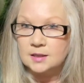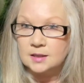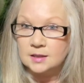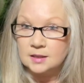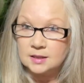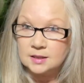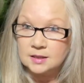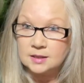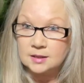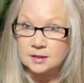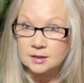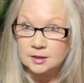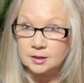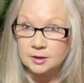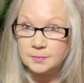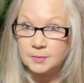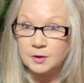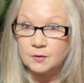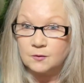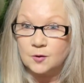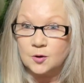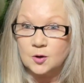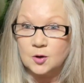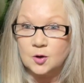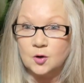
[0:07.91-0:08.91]
and this is going to
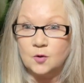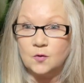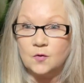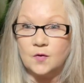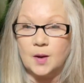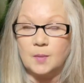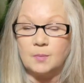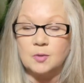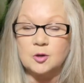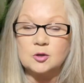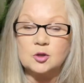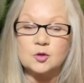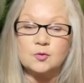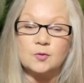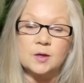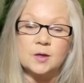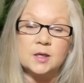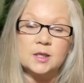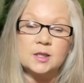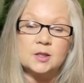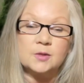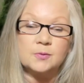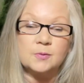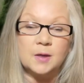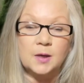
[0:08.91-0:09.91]
be for November
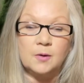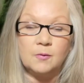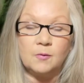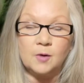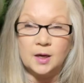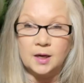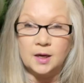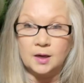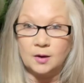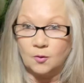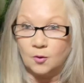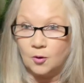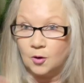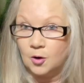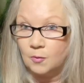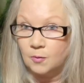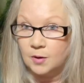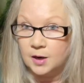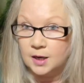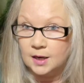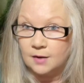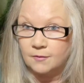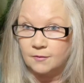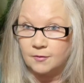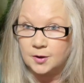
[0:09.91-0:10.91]
2021 or
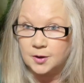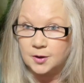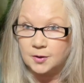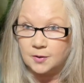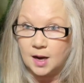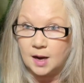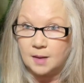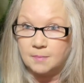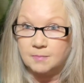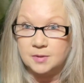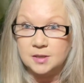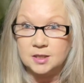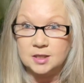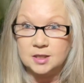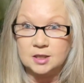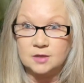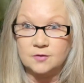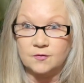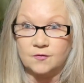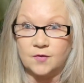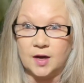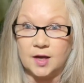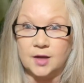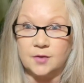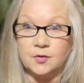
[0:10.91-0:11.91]
whenever you happen to
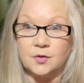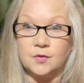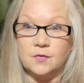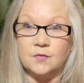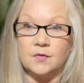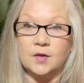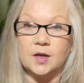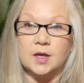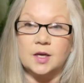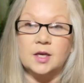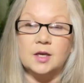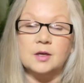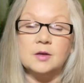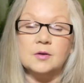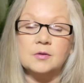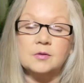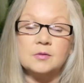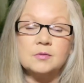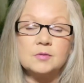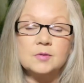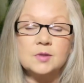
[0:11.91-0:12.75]
find the video.